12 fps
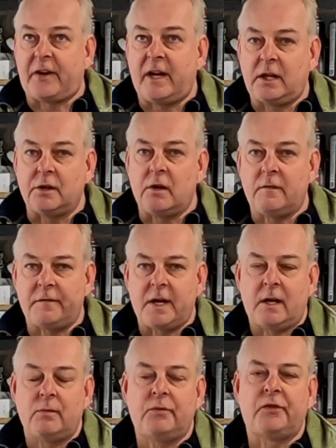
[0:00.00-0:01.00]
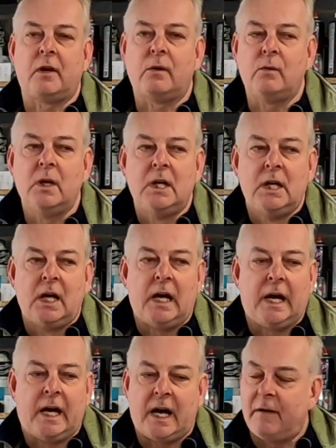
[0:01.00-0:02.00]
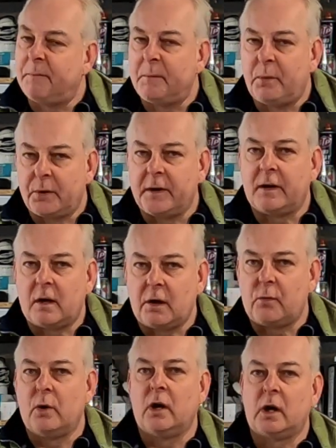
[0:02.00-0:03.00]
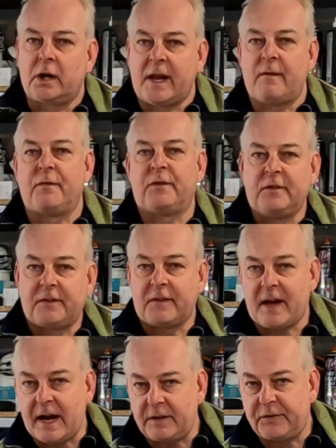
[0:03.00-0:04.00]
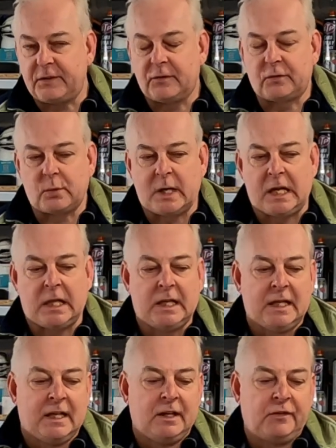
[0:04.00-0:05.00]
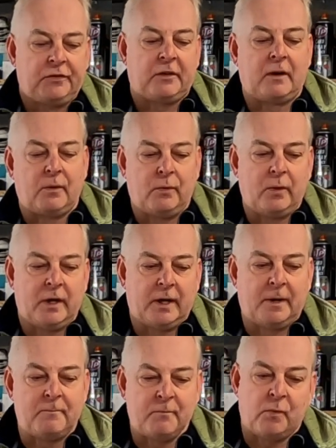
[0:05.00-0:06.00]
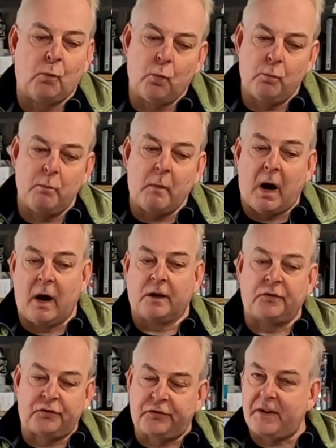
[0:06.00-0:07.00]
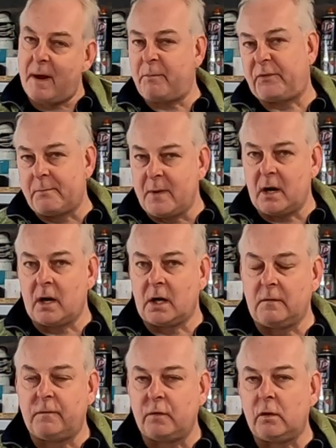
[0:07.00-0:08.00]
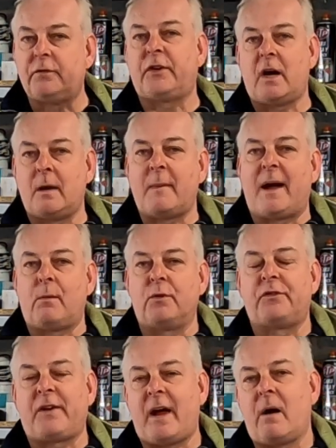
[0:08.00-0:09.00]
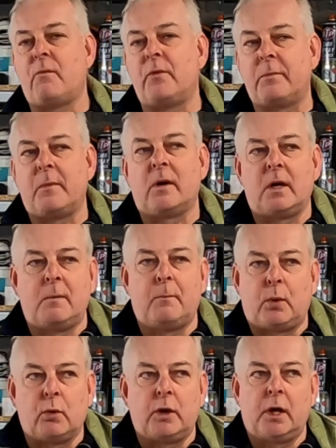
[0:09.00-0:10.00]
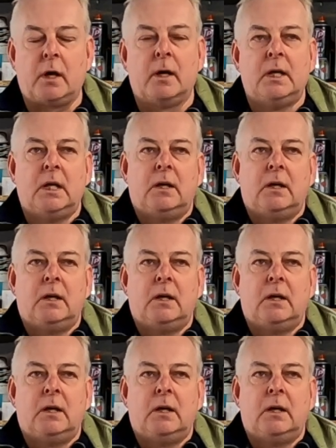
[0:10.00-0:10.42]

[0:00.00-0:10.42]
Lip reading: taken off now, so I've been putting a lot of work and effort into that as well. So I stepped my full-time hours down with my employer